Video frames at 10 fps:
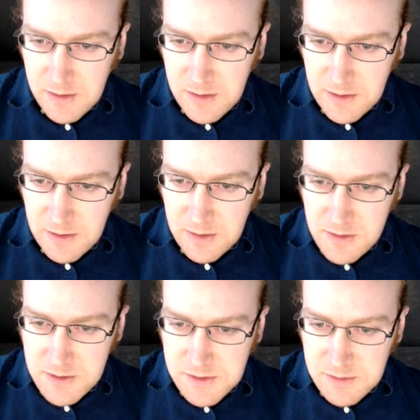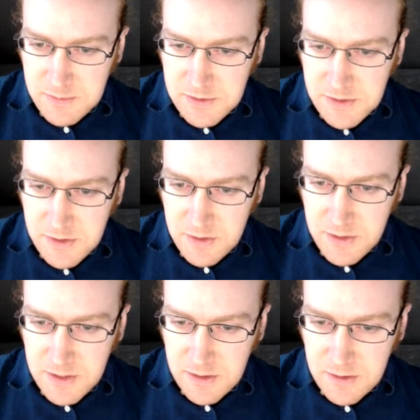It encourages him to turn
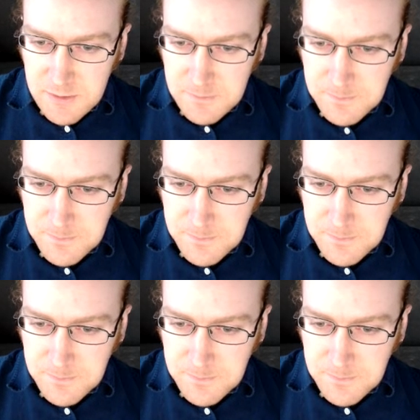here.